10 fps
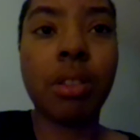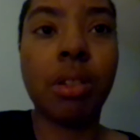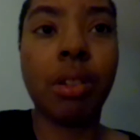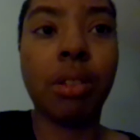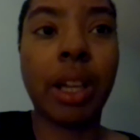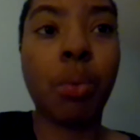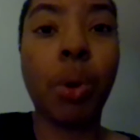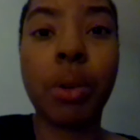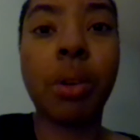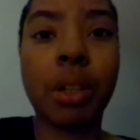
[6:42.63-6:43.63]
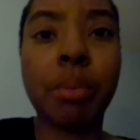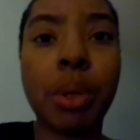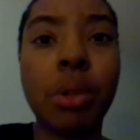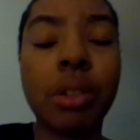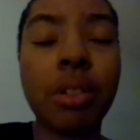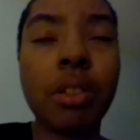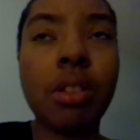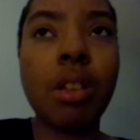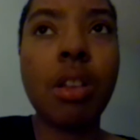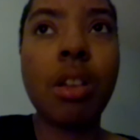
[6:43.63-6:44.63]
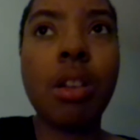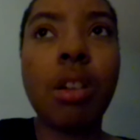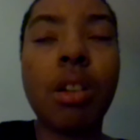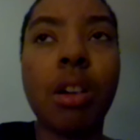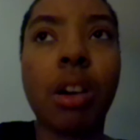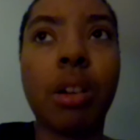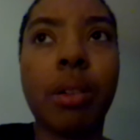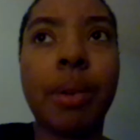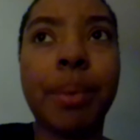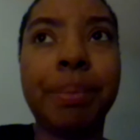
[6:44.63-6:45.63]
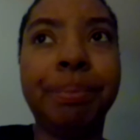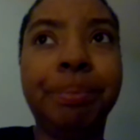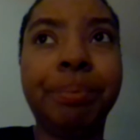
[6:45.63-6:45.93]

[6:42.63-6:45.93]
like work on computers. Um,